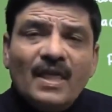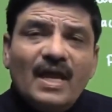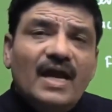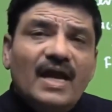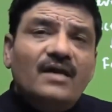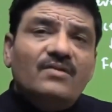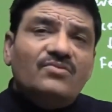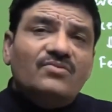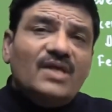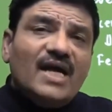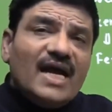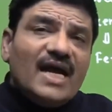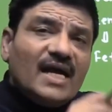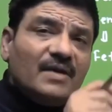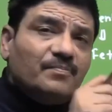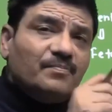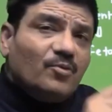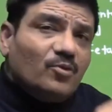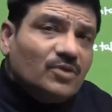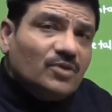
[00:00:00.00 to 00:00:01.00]
And
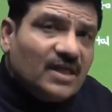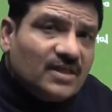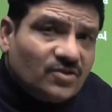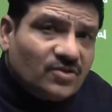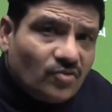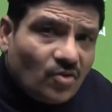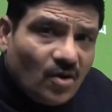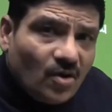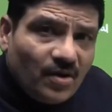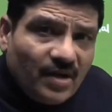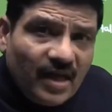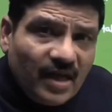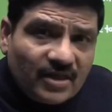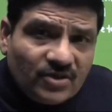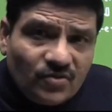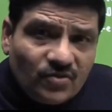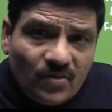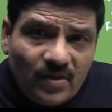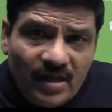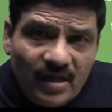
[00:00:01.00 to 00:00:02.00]
that progesterone
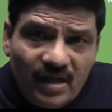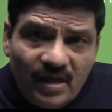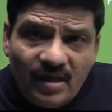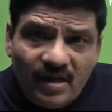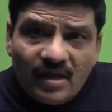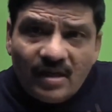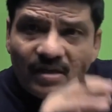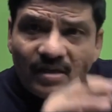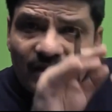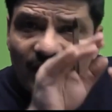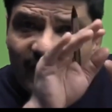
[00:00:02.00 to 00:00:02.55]
actually